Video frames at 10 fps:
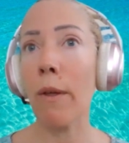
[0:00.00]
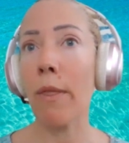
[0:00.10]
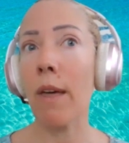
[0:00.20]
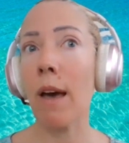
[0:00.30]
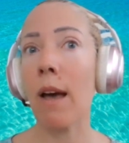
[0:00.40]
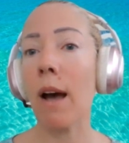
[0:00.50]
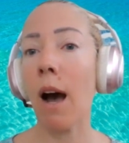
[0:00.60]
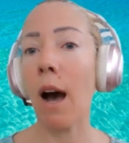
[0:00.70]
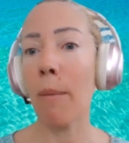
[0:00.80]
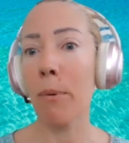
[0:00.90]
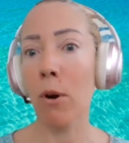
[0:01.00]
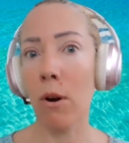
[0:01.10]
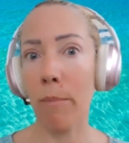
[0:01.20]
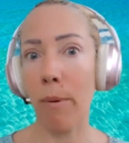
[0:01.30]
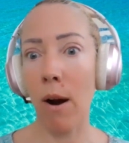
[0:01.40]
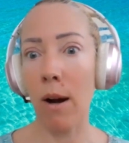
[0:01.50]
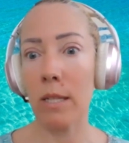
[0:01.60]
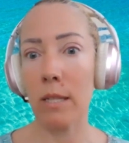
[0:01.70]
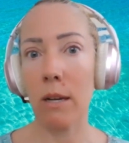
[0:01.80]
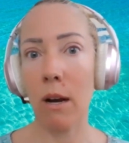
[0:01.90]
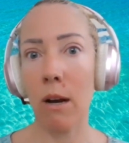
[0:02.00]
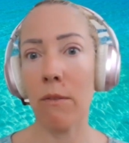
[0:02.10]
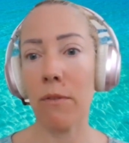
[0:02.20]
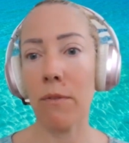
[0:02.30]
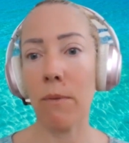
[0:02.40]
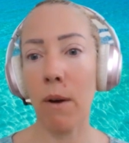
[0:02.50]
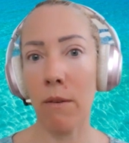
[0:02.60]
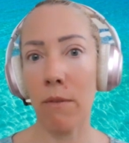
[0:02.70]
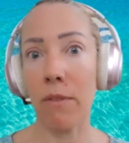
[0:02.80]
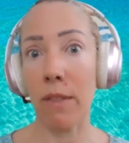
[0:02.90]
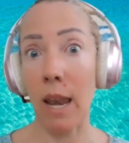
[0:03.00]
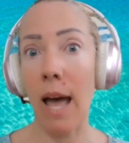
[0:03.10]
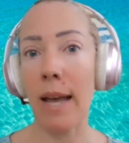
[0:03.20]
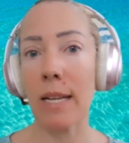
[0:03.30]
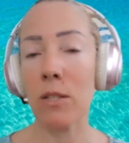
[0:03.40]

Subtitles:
the upper part of the line.